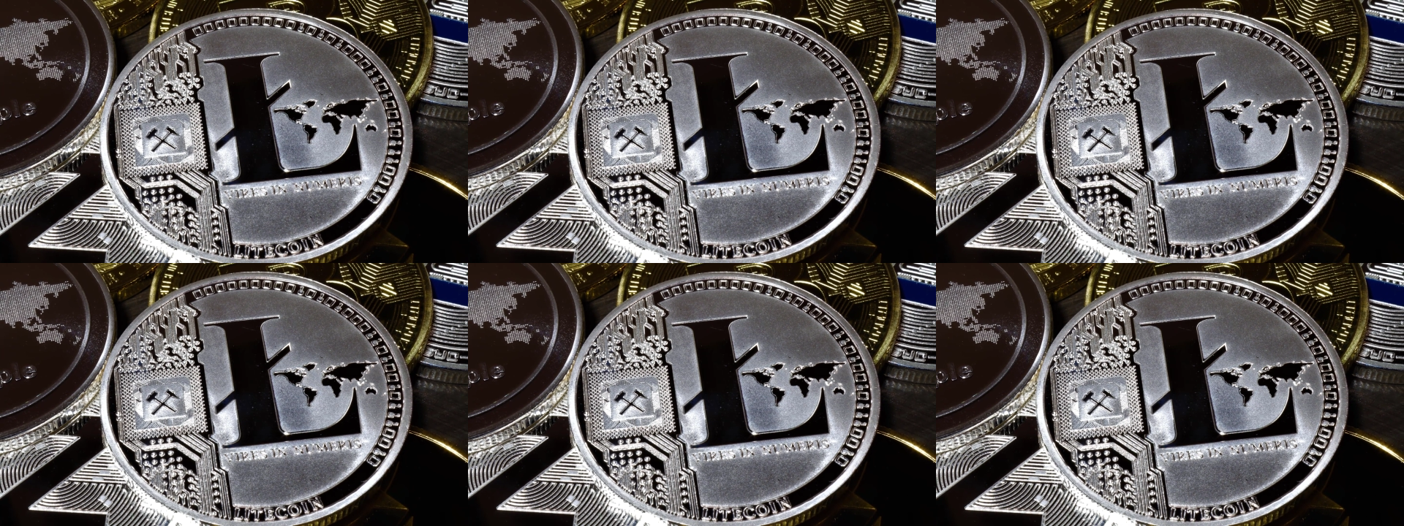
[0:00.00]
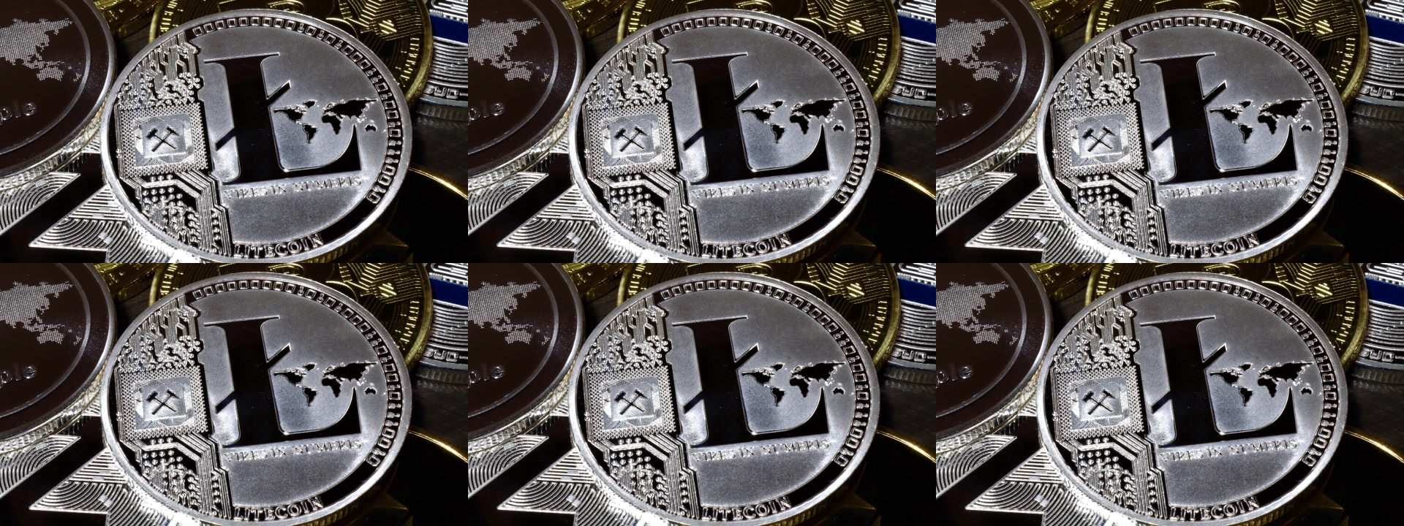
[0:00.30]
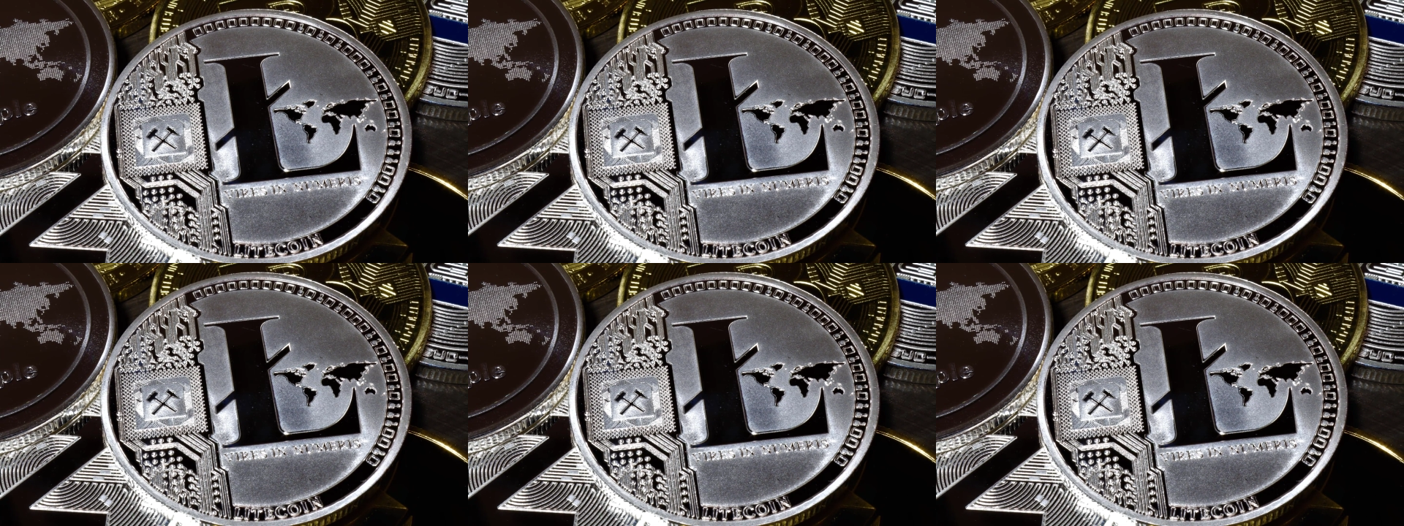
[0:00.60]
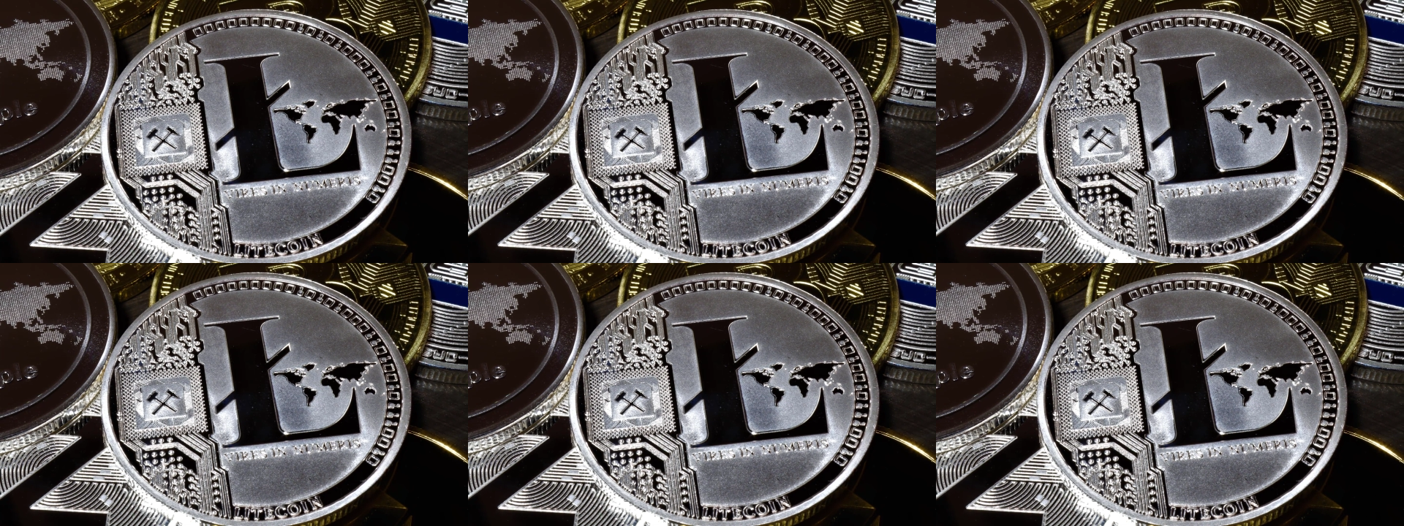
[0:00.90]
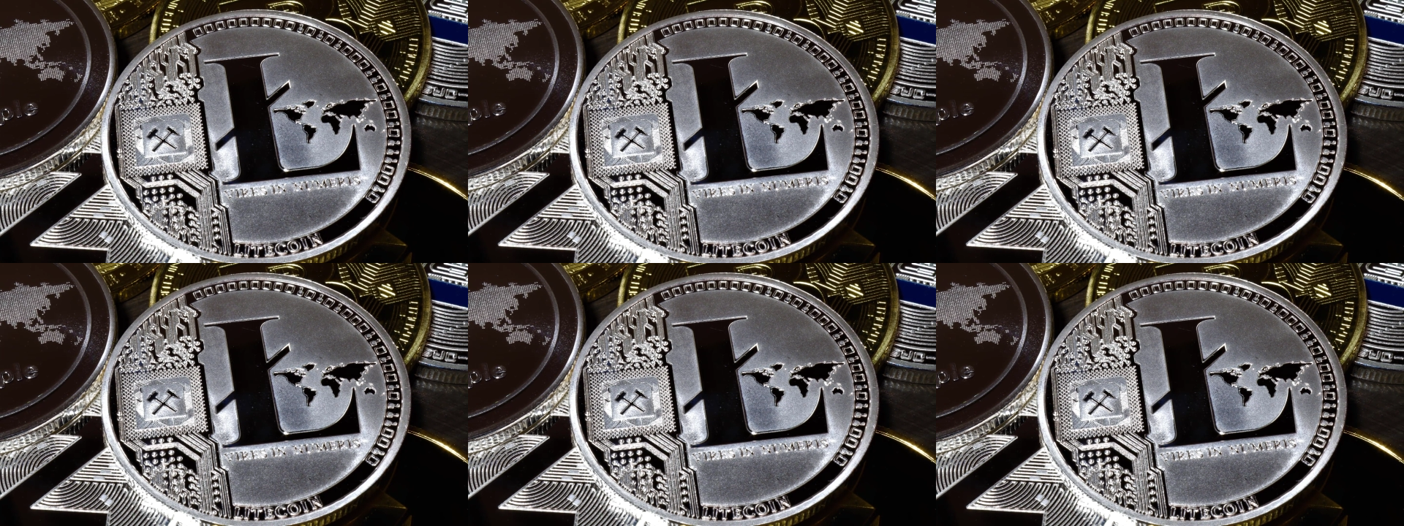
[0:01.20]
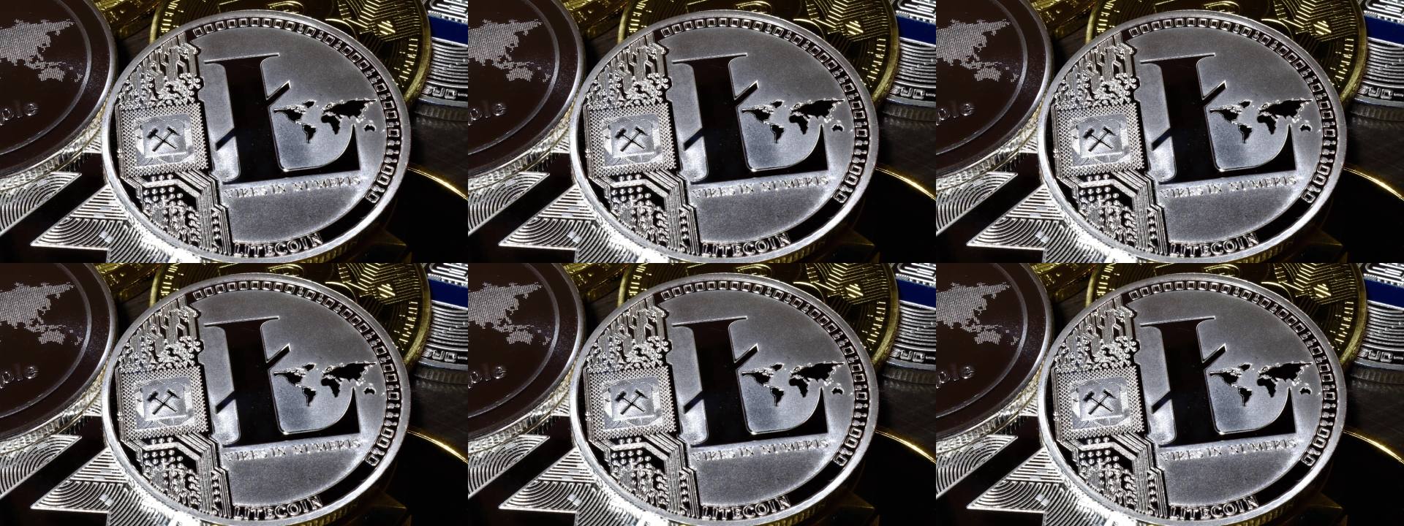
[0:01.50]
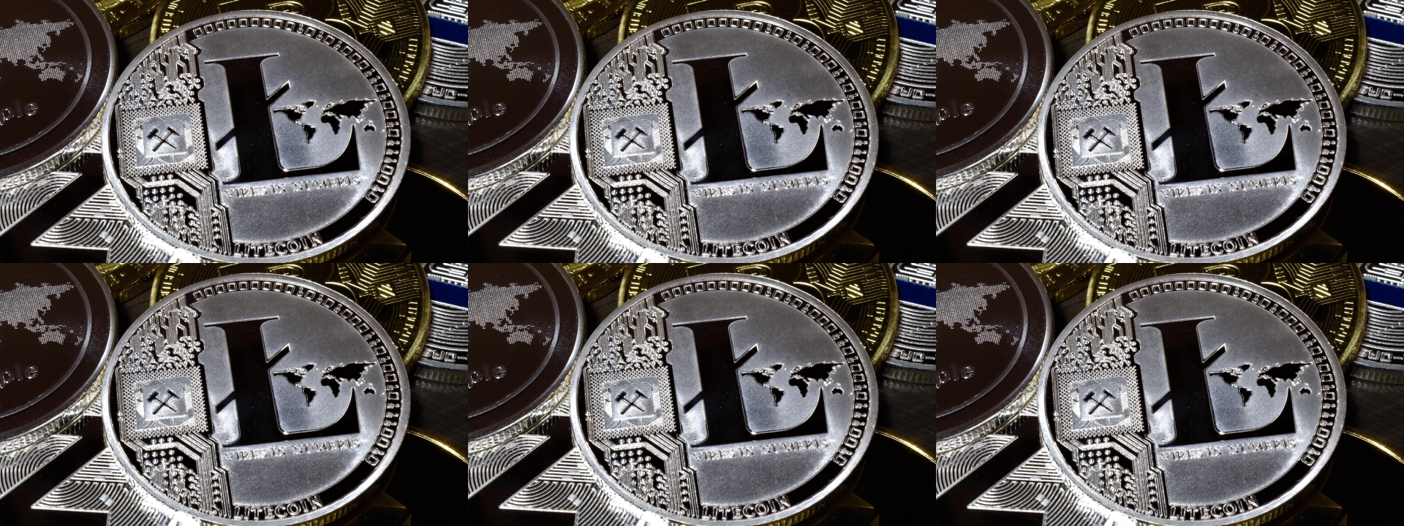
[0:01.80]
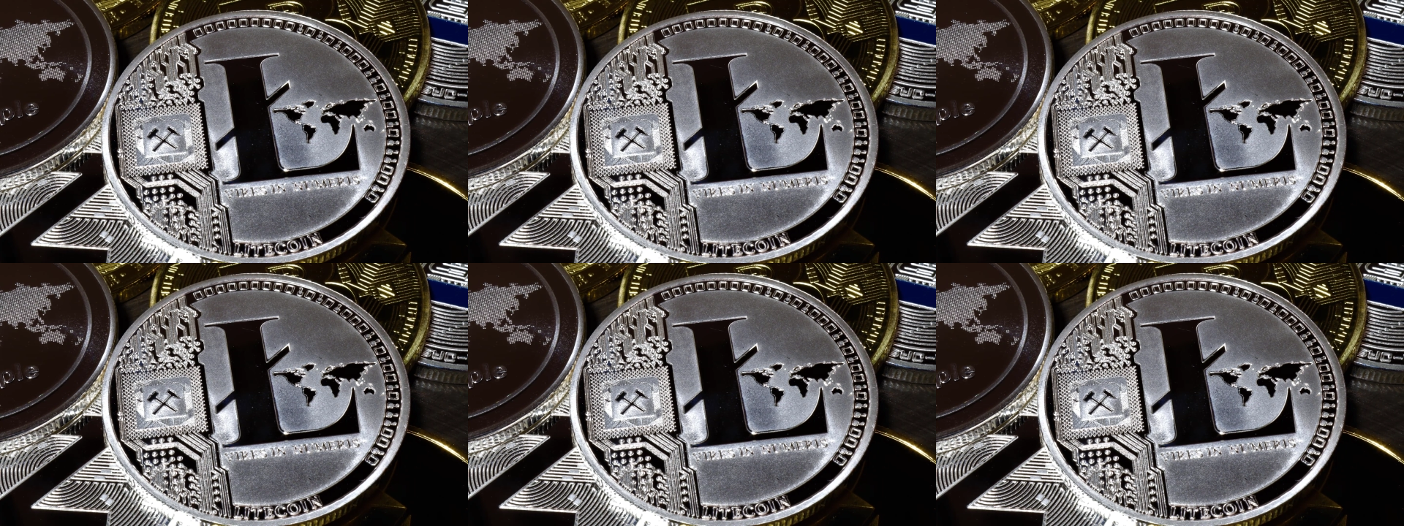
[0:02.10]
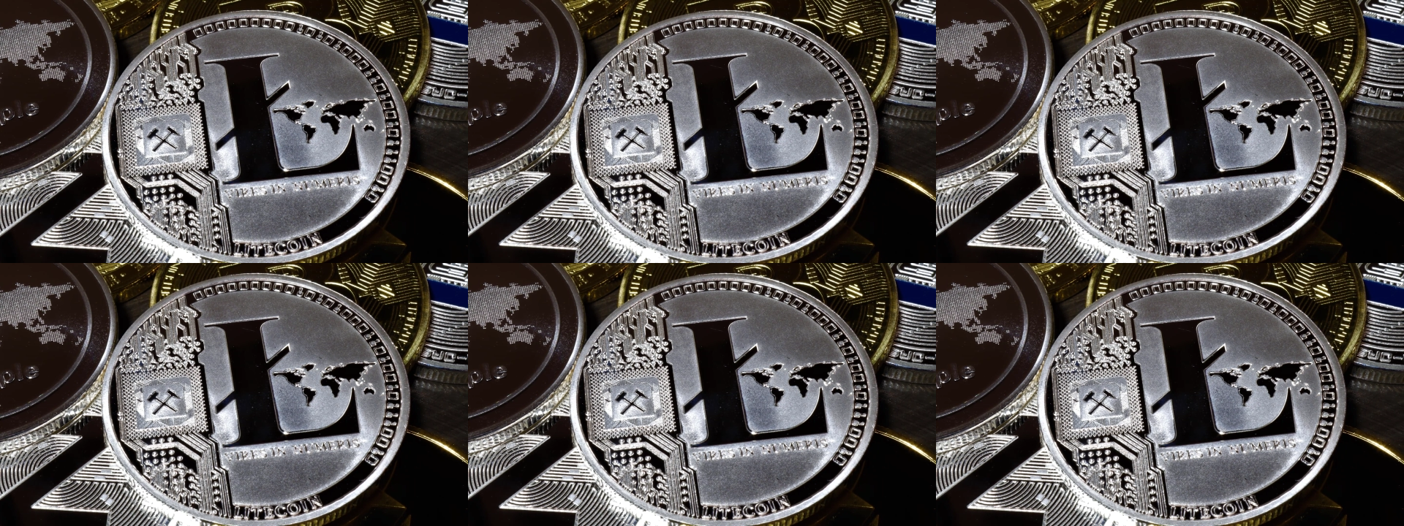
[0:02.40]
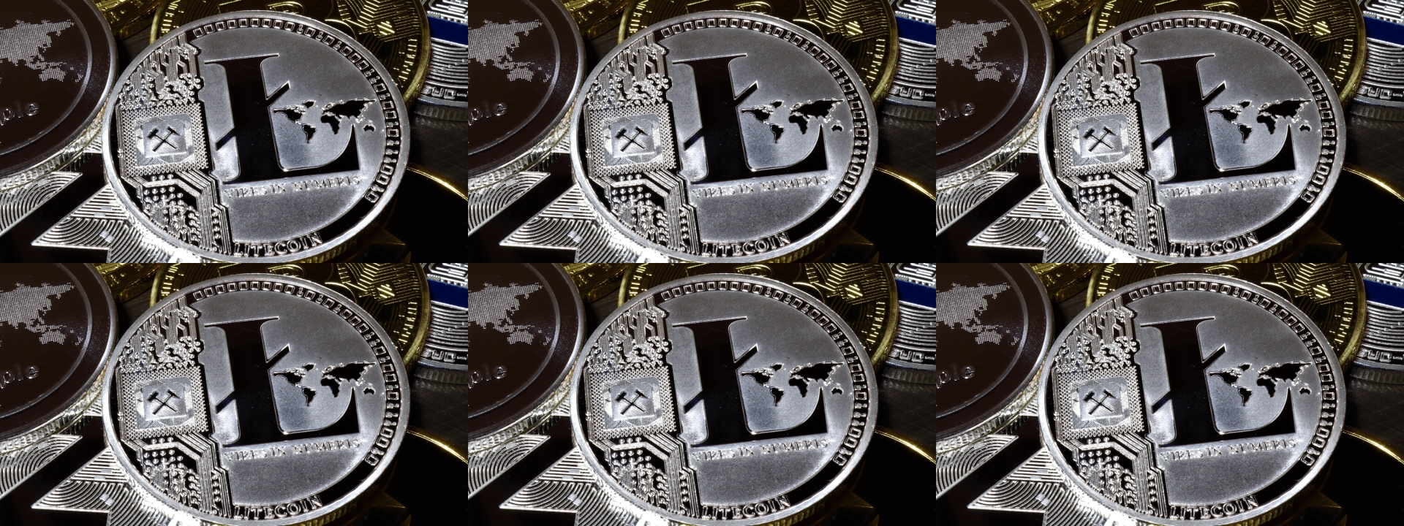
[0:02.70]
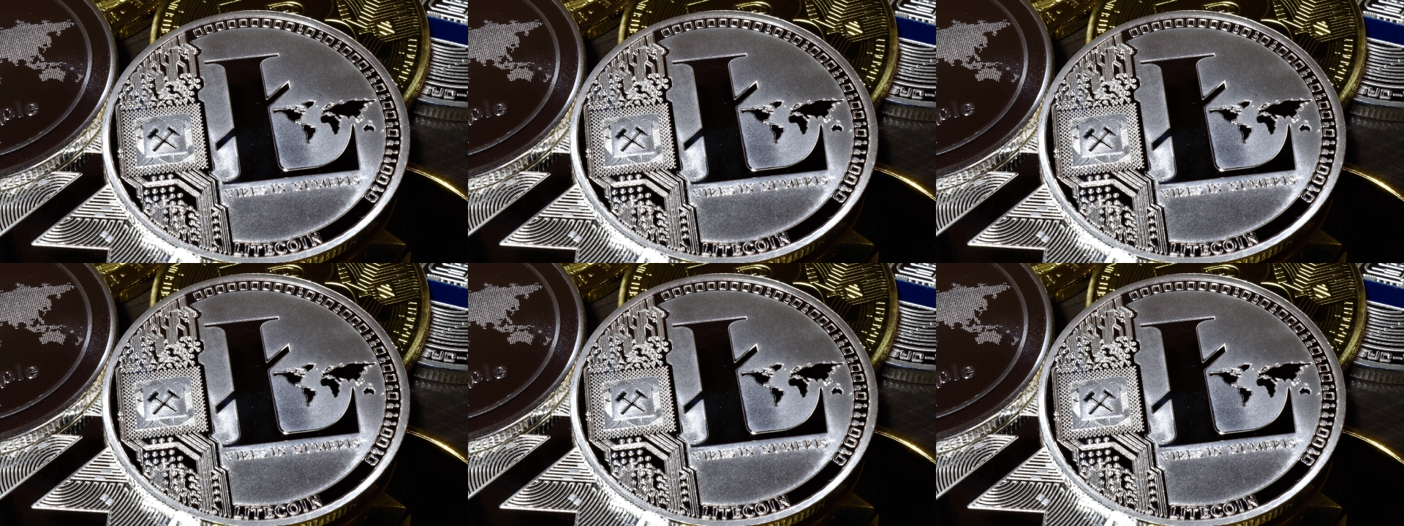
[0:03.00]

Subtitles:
Nobody's mouth can be seen.